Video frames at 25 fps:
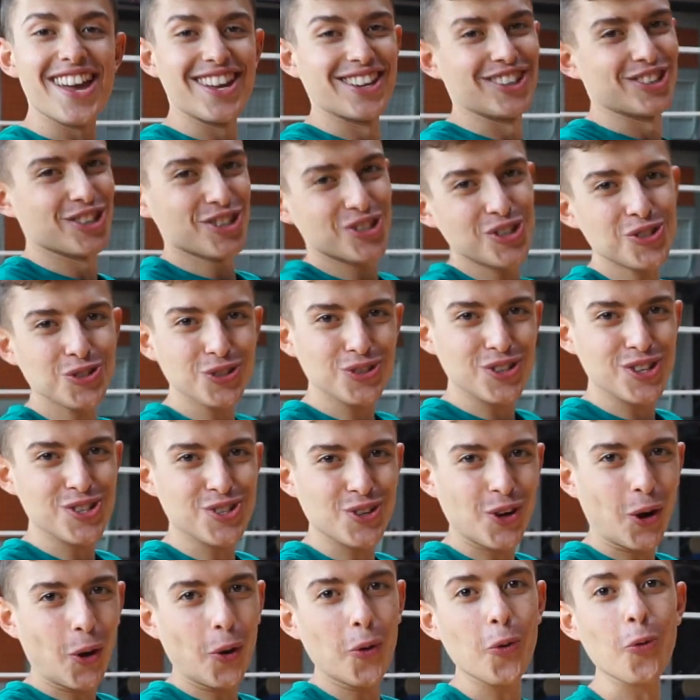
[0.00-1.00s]
In addition to this
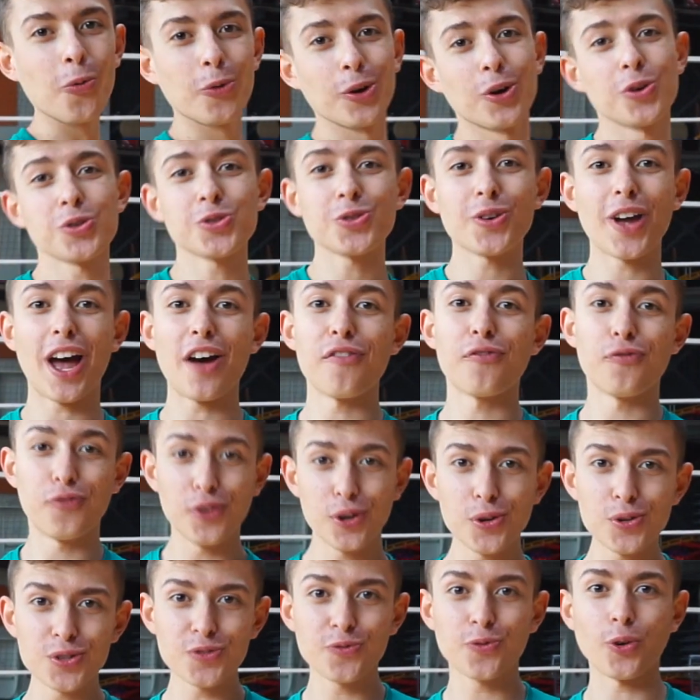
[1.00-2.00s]
hall, we also have
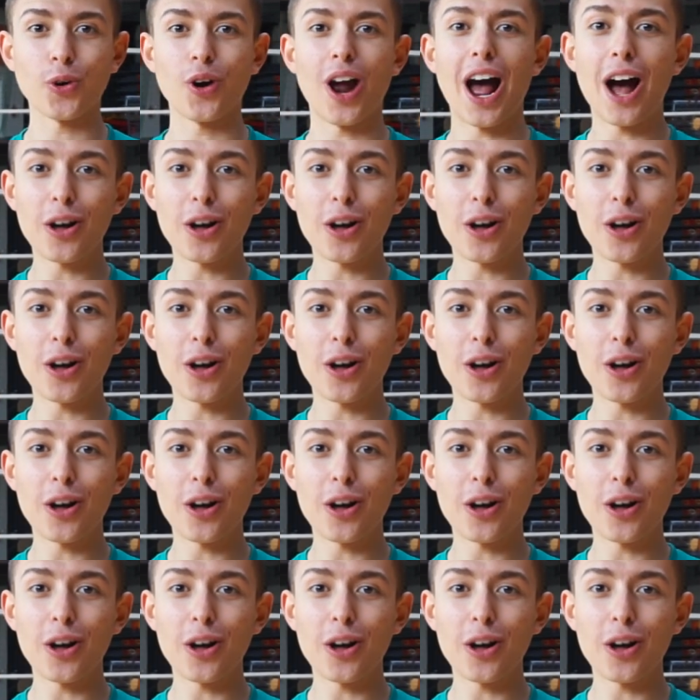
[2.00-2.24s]
fields for